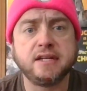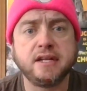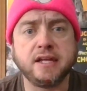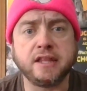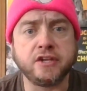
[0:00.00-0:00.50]

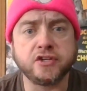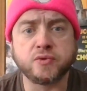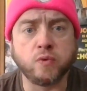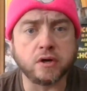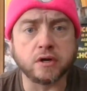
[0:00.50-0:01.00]
They just
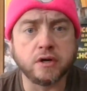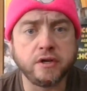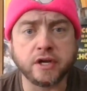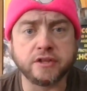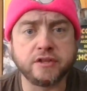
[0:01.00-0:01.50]
were.
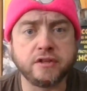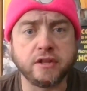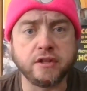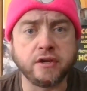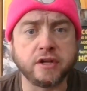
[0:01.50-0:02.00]
You
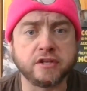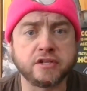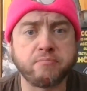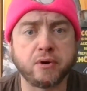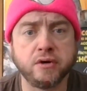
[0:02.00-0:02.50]
get the
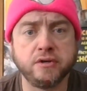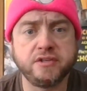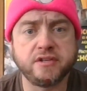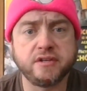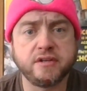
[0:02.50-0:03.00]

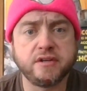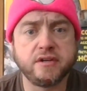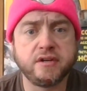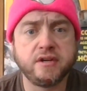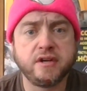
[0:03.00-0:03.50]
Spurs
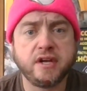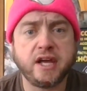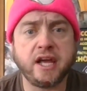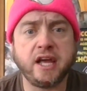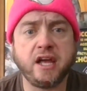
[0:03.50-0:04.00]

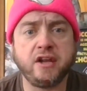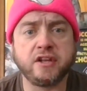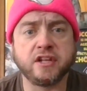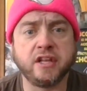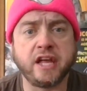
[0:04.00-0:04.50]
and you get
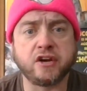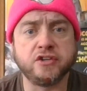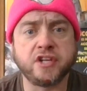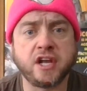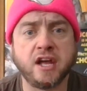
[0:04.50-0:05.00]
the
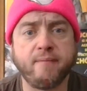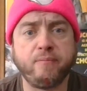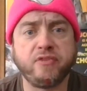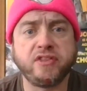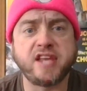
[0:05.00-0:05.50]
Lakers. They got
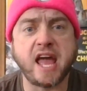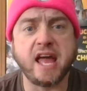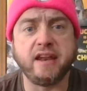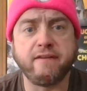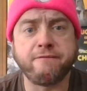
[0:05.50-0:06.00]

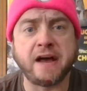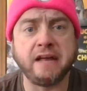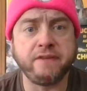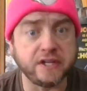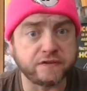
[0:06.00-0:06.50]

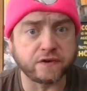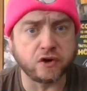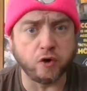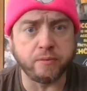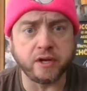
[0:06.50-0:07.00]
5 each for
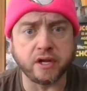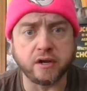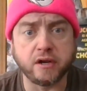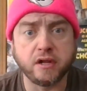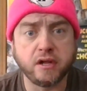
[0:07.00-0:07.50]
Kobe
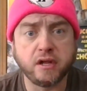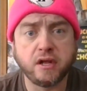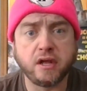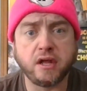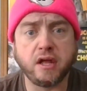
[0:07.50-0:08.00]

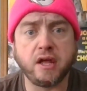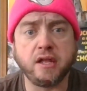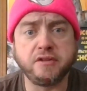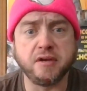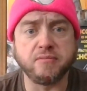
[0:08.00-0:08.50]

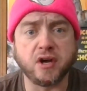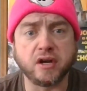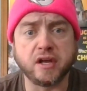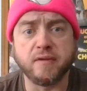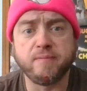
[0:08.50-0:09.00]
and Tim
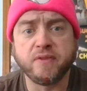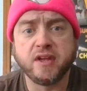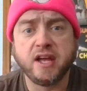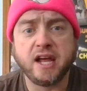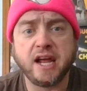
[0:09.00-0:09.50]
Duncan.
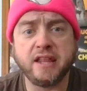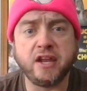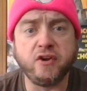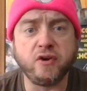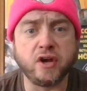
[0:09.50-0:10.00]
And
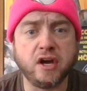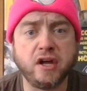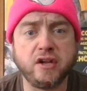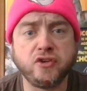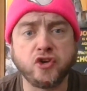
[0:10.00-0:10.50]
then you
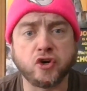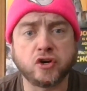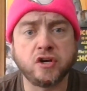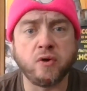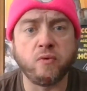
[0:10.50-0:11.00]
got
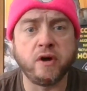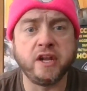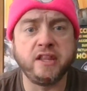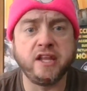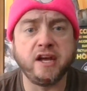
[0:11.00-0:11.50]
Dirk got one
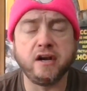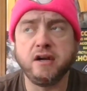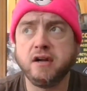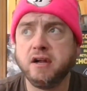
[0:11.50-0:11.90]
in there.